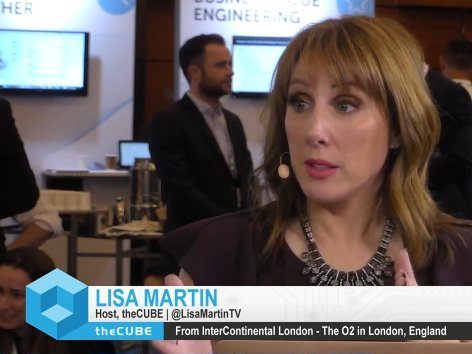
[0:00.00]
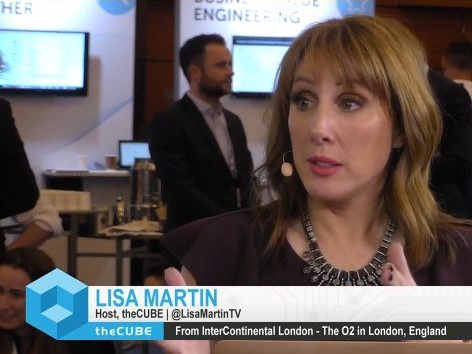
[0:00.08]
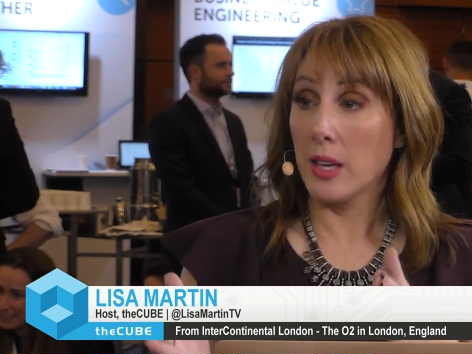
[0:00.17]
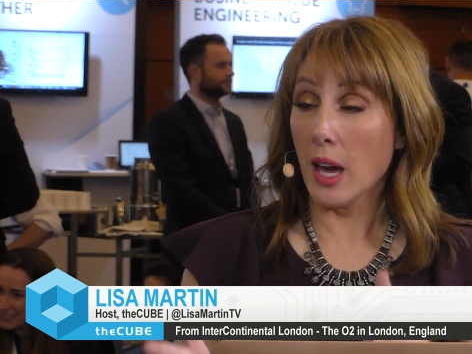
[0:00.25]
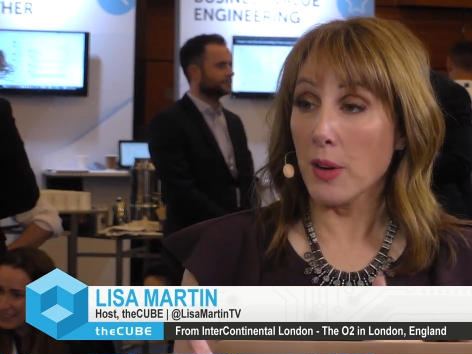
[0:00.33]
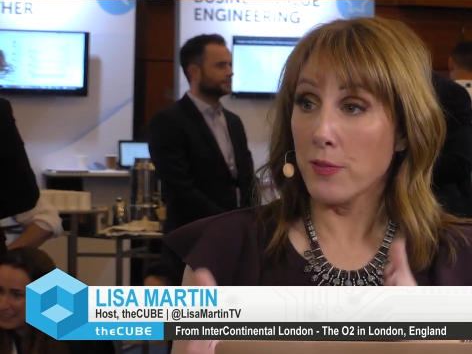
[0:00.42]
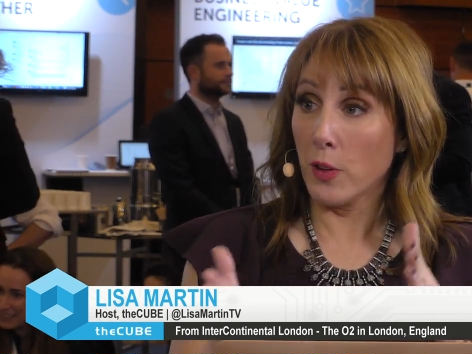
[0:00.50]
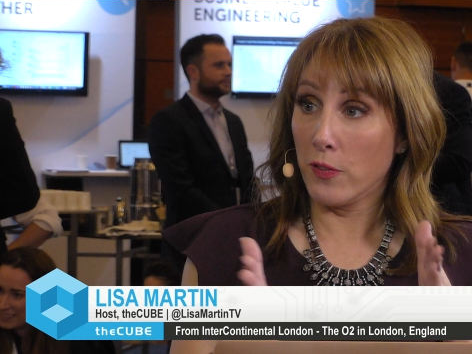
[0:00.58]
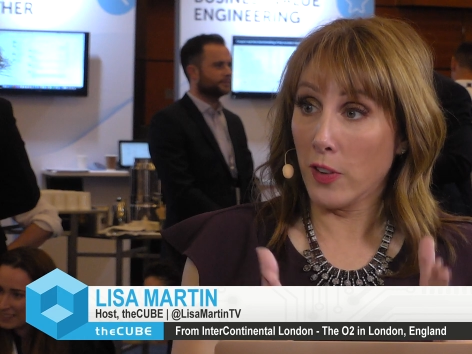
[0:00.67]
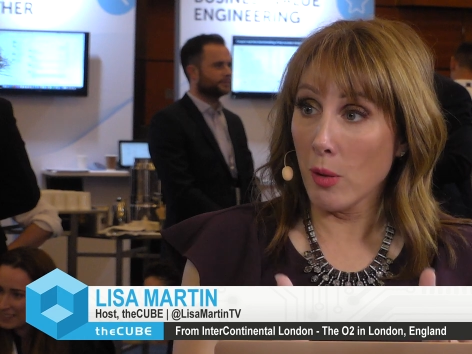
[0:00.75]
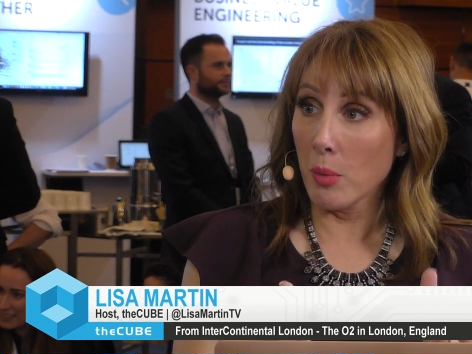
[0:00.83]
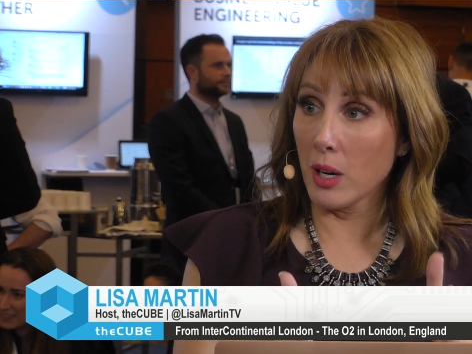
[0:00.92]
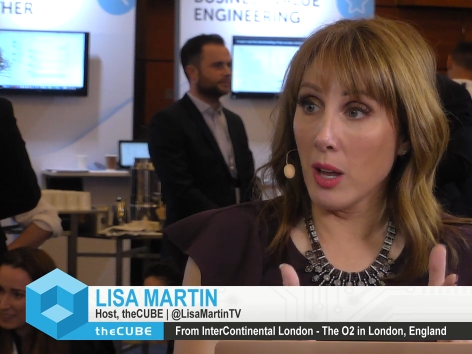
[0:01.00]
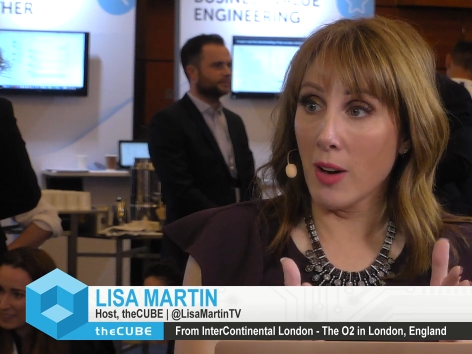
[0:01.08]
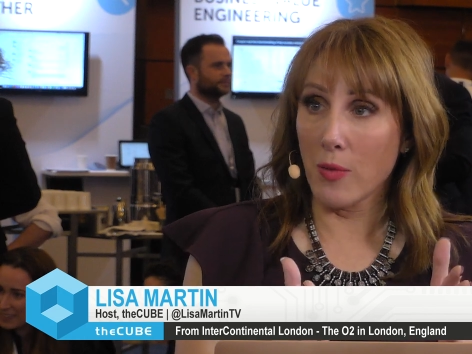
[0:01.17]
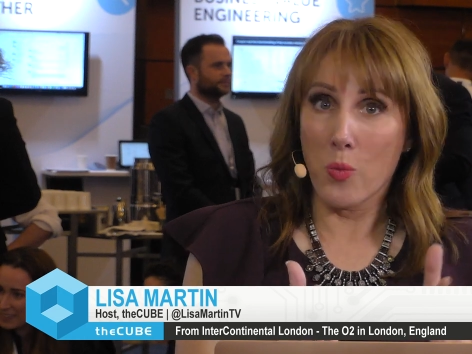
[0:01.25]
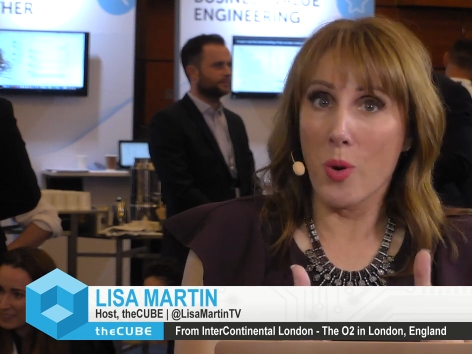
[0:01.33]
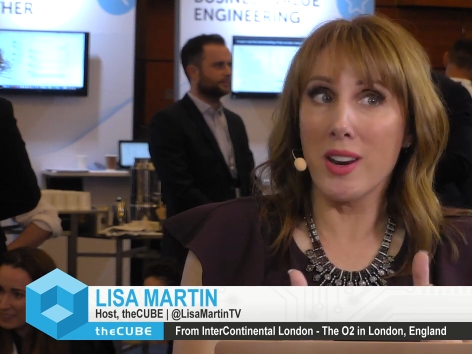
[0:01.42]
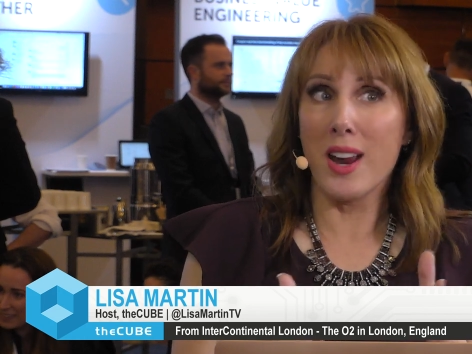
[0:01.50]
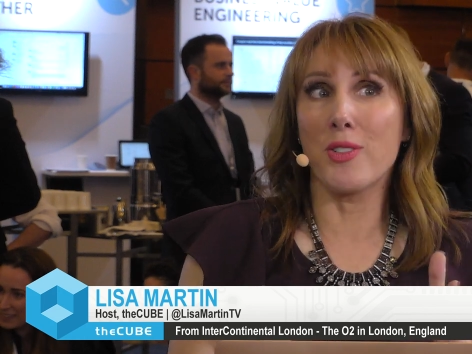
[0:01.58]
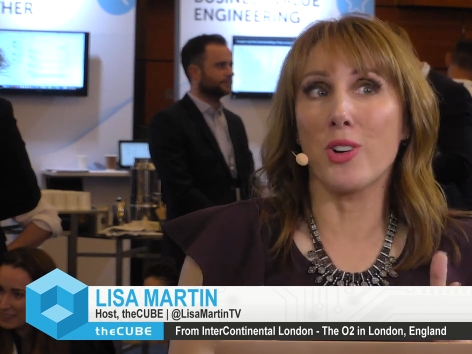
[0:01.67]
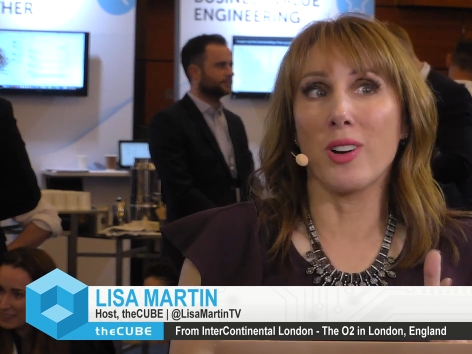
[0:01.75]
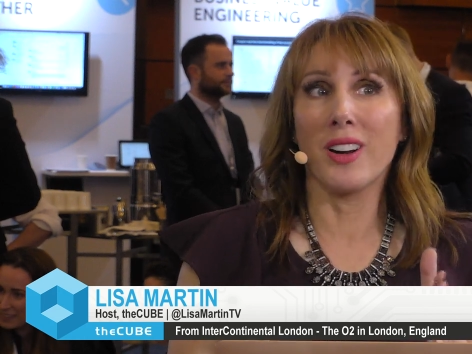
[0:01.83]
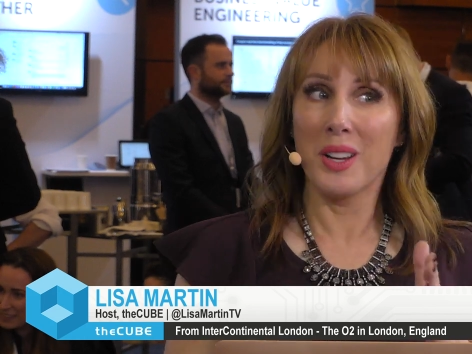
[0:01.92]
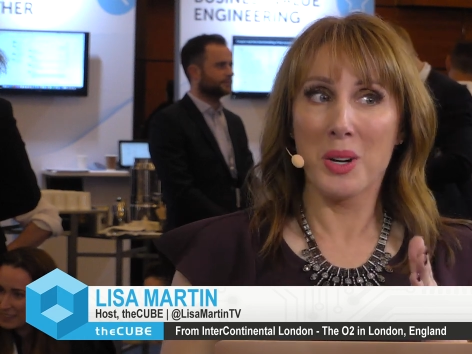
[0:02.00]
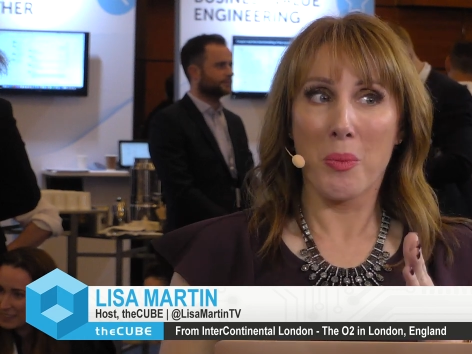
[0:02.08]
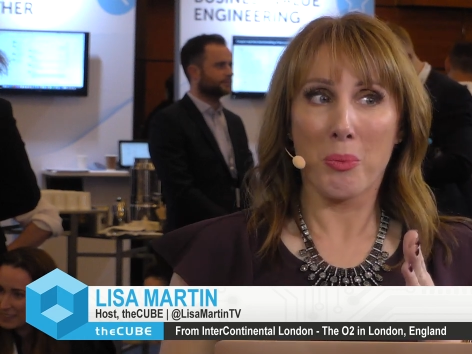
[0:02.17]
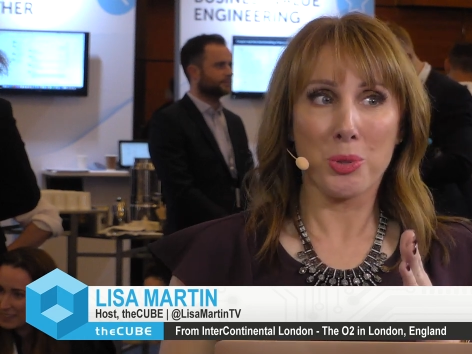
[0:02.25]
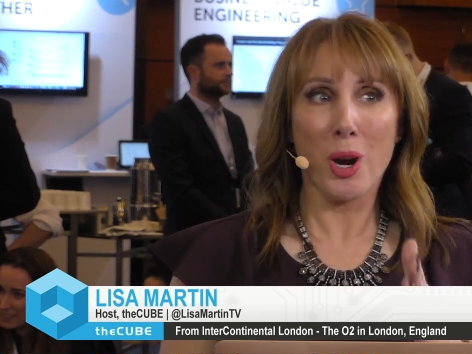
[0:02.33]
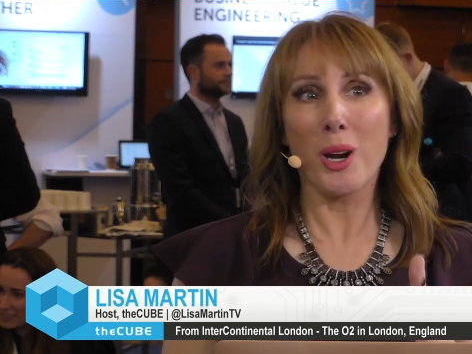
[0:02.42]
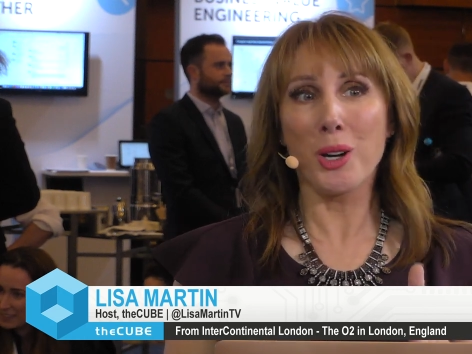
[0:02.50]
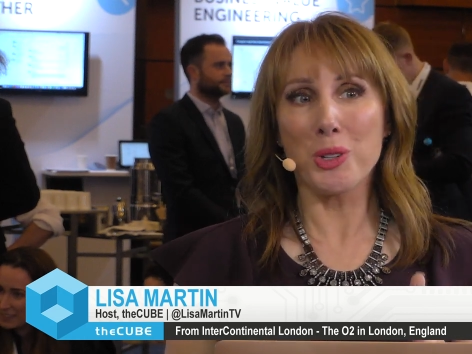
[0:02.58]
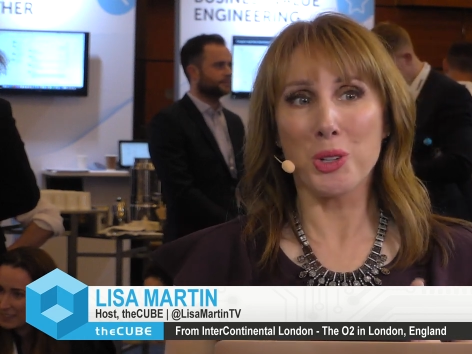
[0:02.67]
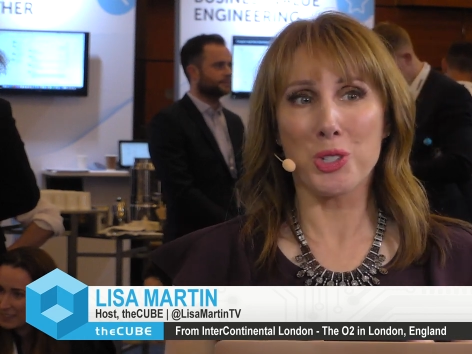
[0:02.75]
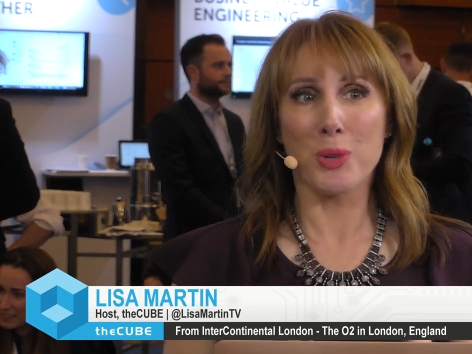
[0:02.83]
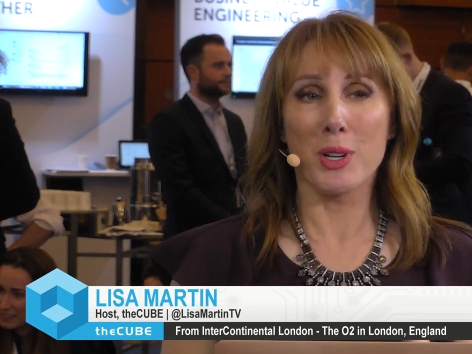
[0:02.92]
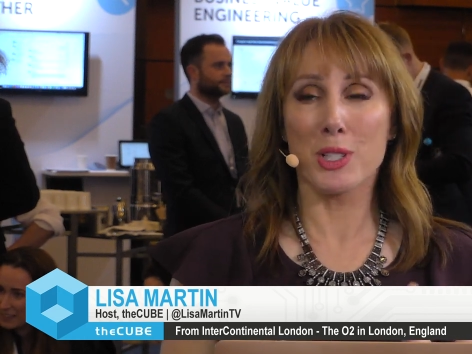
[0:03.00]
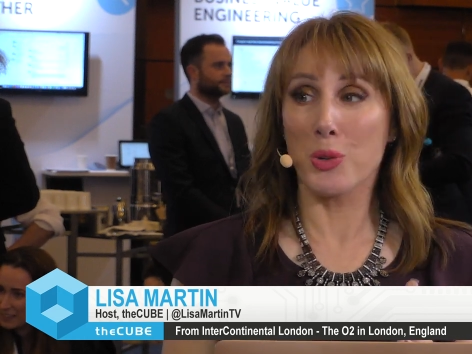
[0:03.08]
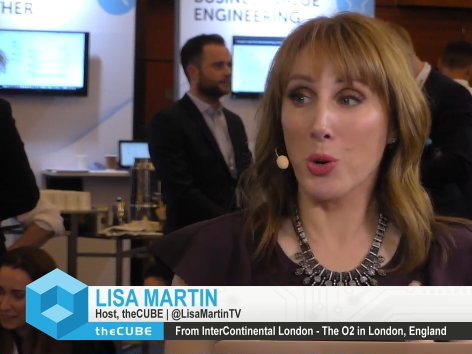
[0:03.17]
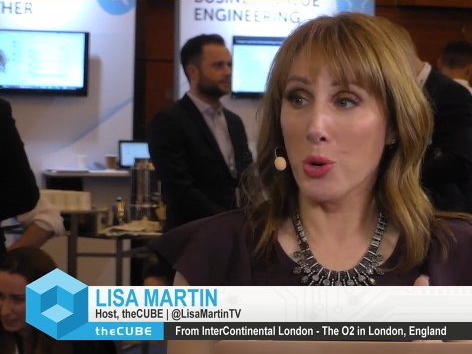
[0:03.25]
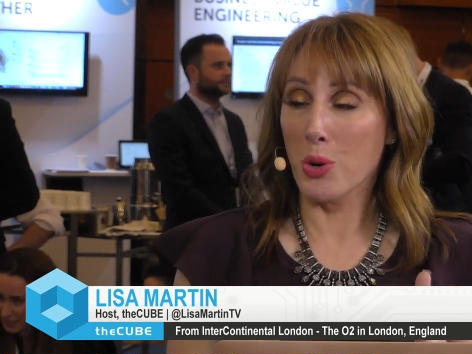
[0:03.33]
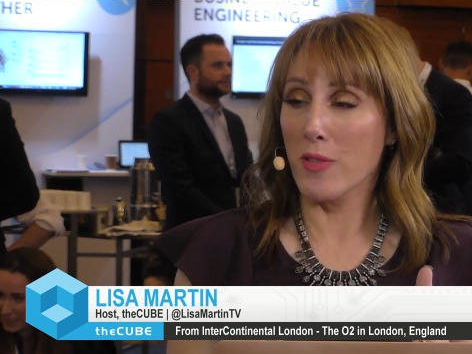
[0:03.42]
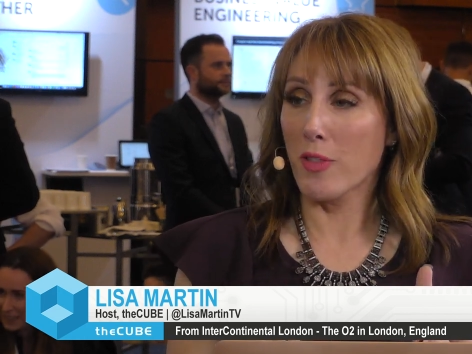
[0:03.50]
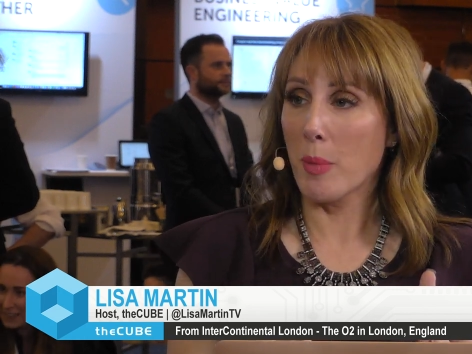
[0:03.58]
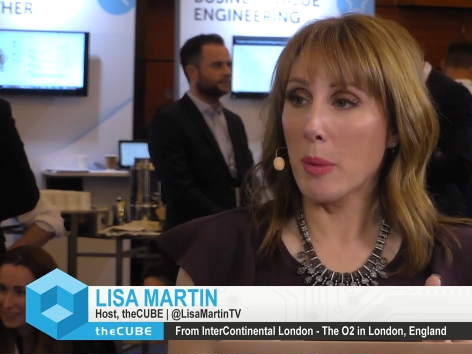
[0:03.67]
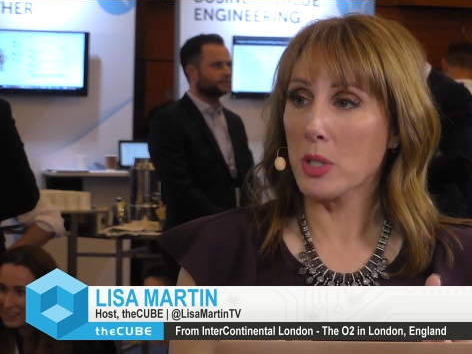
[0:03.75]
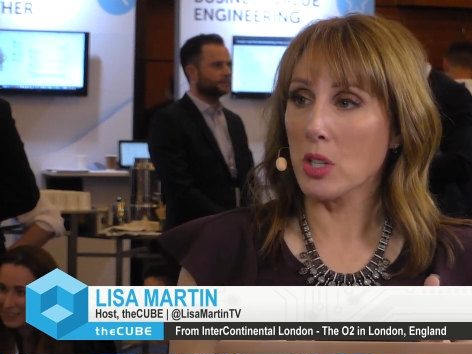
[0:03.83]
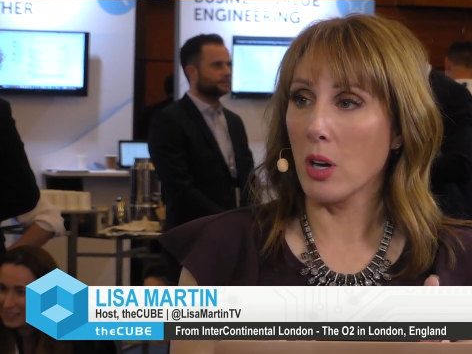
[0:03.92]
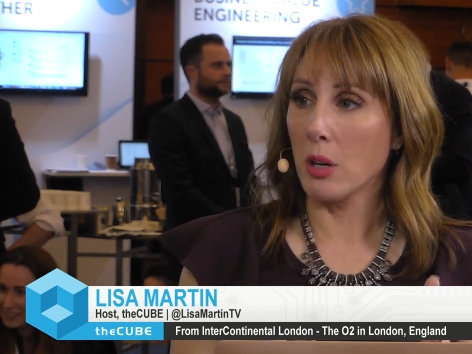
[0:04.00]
Speaker 1: get fulfillment of whatever product or service they're ordering from Amazon